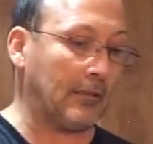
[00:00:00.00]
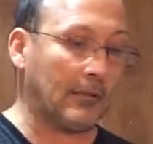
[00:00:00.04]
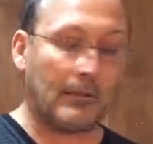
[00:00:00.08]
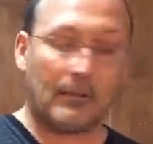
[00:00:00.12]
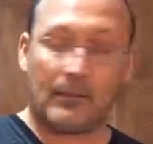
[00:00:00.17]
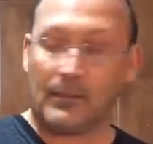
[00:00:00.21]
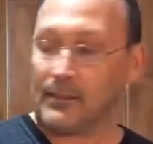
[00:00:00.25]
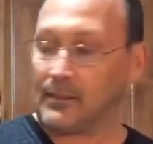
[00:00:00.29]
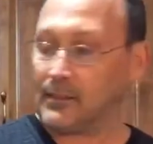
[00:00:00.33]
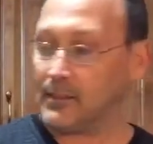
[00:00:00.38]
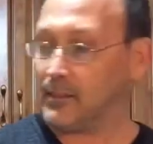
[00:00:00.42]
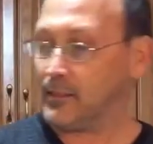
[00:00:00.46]

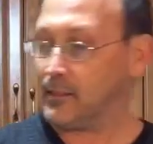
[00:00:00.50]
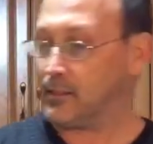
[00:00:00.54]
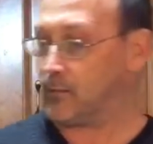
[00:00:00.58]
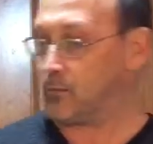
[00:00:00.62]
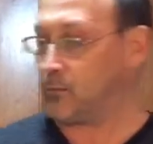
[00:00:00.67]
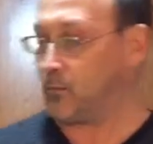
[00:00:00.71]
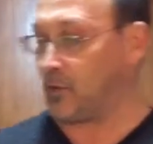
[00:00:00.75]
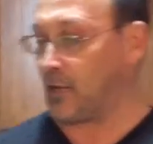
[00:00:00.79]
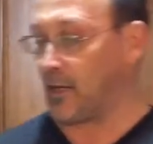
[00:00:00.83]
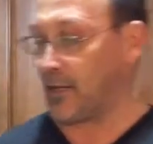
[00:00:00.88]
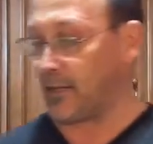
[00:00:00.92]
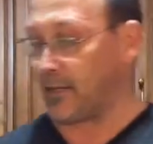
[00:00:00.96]
This is
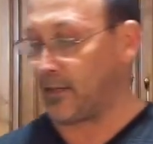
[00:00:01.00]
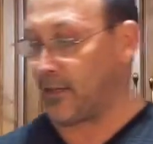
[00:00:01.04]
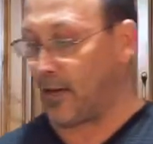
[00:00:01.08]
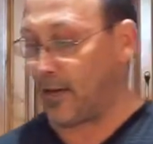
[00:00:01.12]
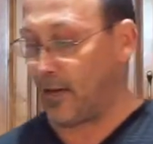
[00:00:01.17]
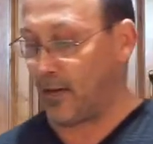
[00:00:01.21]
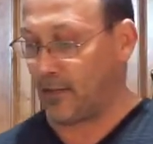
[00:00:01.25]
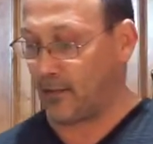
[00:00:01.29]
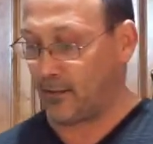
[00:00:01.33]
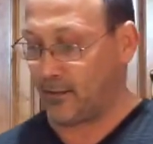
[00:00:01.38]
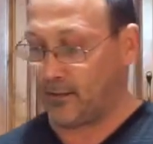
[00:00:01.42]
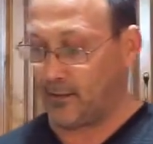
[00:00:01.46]
what I
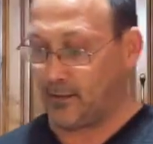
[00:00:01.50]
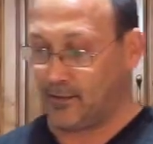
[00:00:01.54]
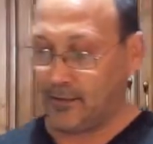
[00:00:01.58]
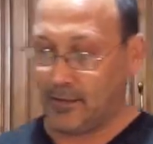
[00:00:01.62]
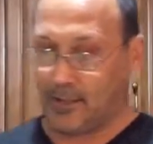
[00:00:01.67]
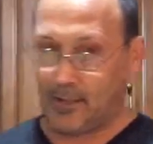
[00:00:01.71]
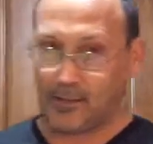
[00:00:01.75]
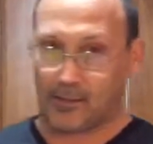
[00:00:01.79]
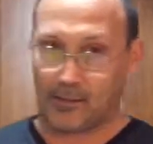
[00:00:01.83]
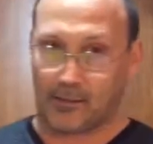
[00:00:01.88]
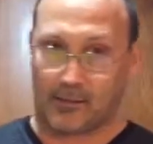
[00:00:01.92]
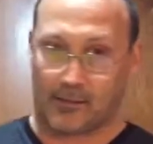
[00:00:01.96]
got.
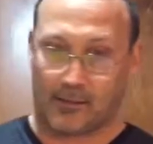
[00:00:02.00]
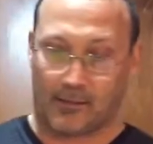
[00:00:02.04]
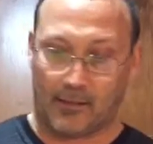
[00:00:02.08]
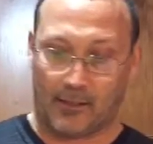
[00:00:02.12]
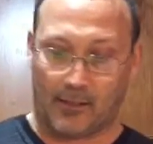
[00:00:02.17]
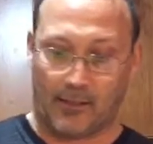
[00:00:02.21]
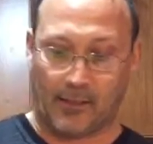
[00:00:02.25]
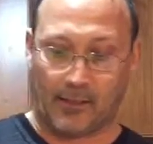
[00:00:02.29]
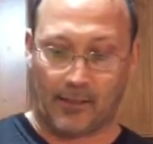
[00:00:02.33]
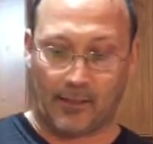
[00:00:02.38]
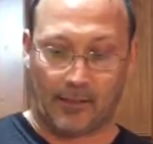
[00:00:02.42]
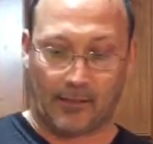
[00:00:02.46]
I just
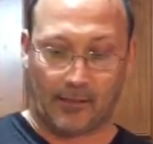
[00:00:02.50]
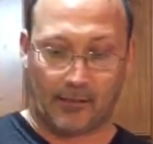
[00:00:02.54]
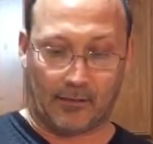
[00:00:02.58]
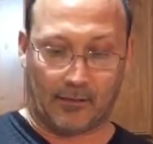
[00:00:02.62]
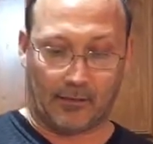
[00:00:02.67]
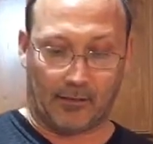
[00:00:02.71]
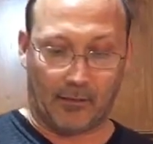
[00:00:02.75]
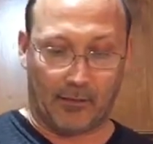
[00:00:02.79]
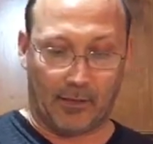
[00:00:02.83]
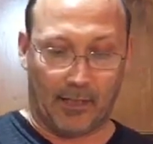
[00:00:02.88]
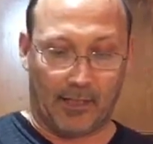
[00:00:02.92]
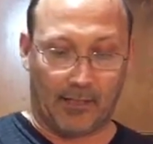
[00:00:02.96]
did
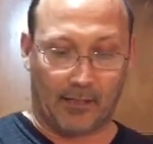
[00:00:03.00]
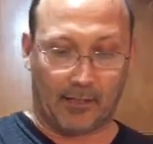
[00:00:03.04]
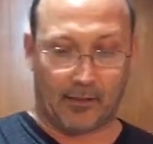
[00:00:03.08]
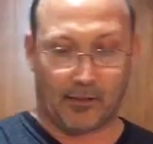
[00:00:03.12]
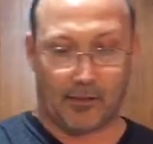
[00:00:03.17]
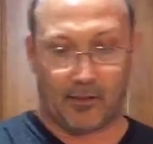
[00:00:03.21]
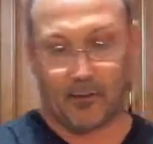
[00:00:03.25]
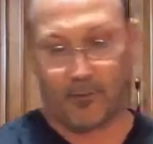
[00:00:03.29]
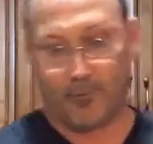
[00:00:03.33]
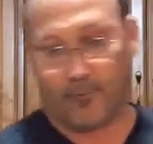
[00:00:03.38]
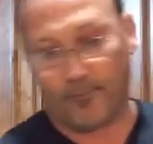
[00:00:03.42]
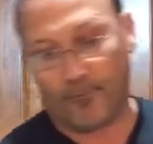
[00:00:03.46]
2 days
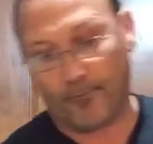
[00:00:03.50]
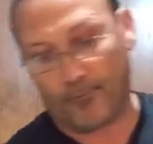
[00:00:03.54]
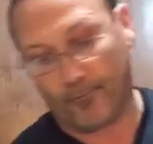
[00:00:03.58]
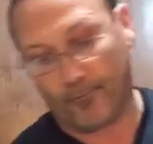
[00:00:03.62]
ago.